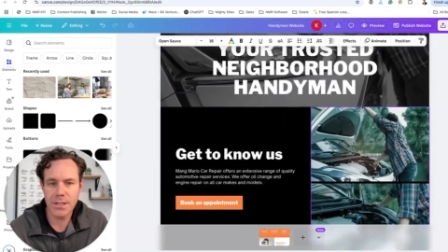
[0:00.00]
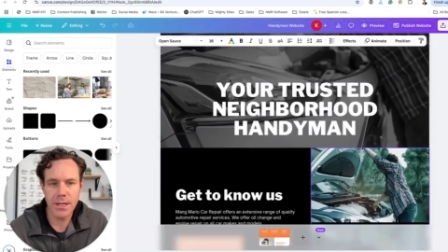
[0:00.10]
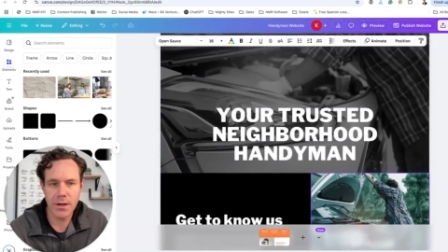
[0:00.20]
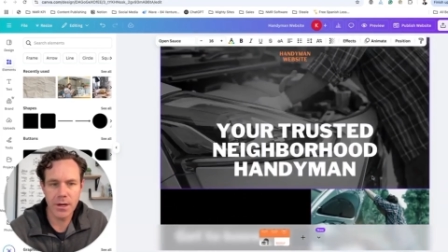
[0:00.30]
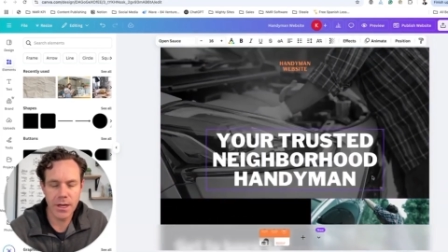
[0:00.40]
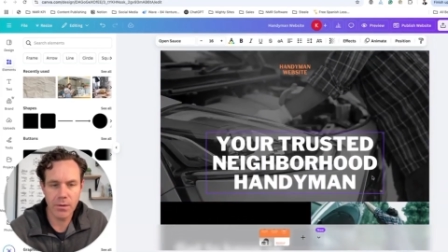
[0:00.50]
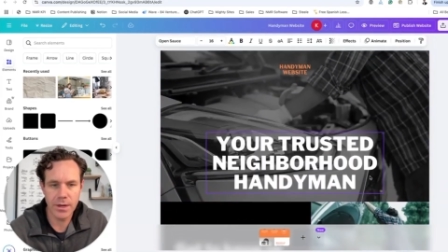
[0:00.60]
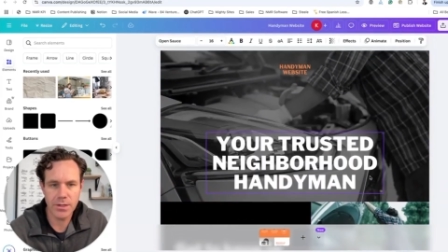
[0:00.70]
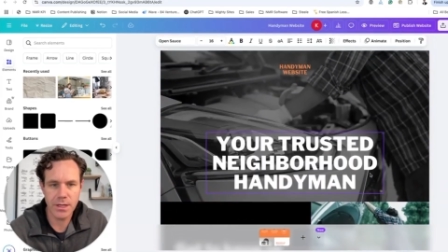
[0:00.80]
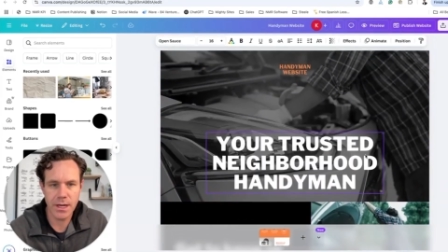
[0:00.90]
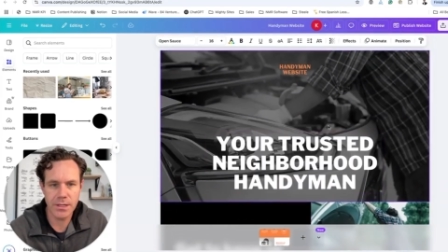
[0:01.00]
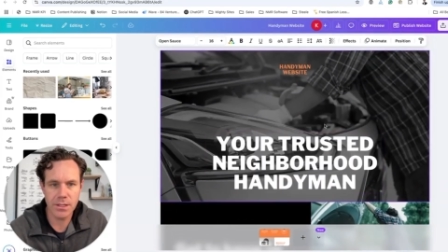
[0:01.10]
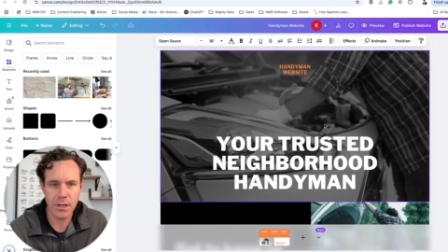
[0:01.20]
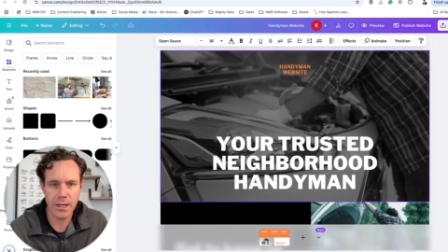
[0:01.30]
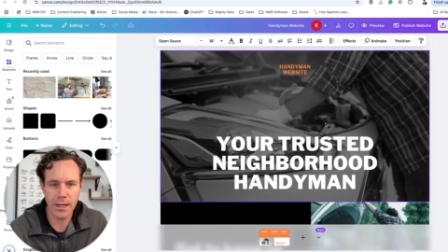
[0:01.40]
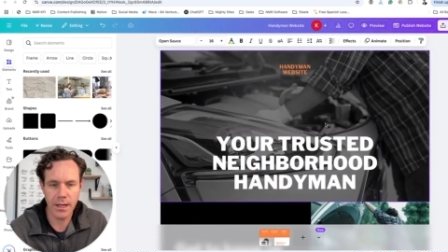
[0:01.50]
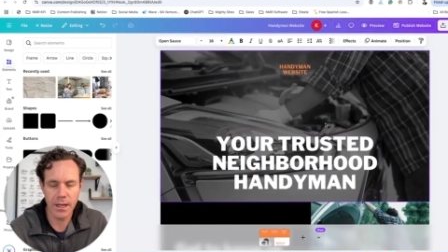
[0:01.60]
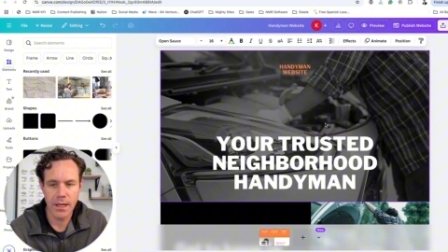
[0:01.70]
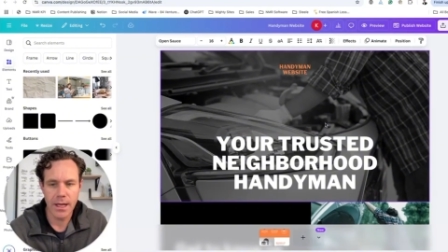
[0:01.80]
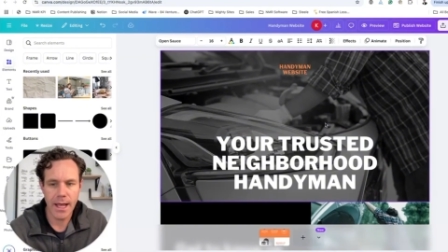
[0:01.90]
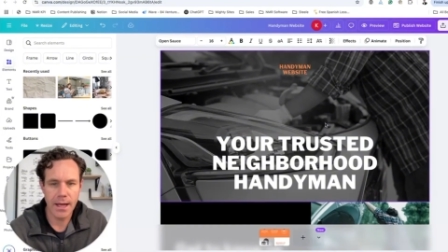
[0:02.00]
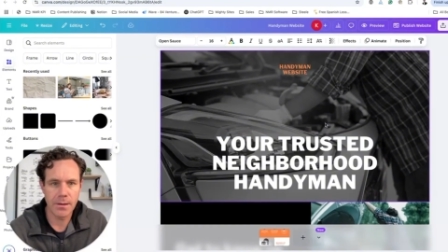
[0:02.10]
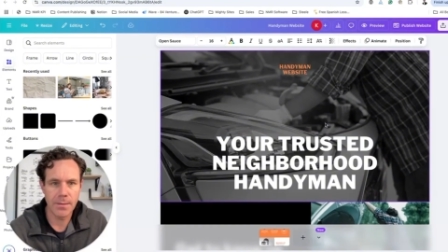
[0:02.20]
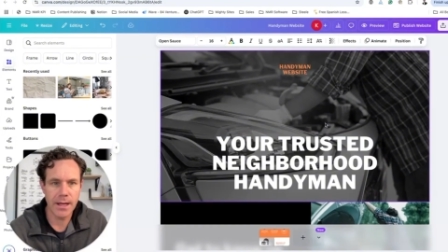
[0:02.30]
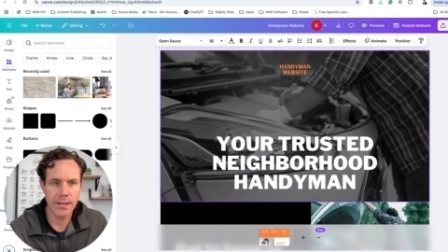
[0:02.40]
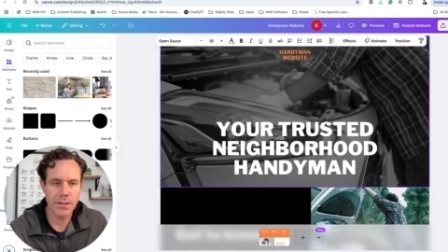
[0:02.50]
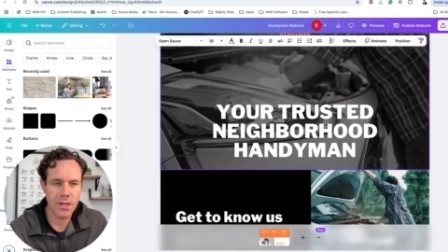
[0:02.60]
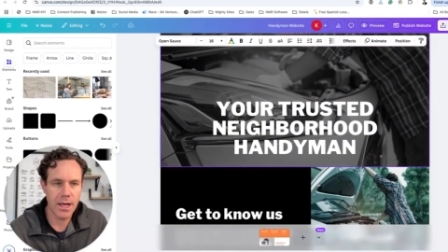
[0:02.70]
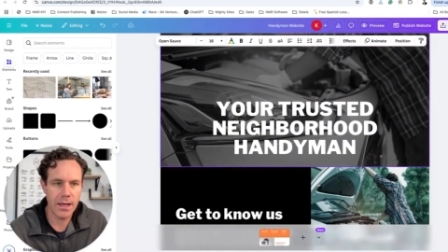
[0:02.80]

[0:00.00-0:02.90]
you go. Here's a nice looking handyman site,